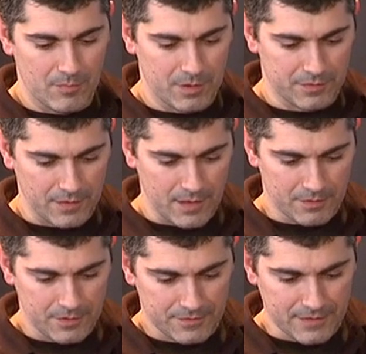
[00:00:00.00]
But I'm
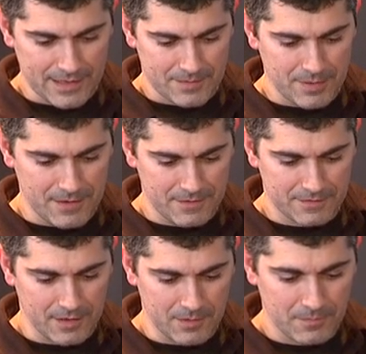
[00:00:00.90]
going to select B this
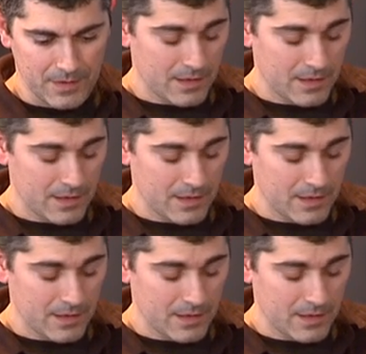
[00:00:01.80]
time.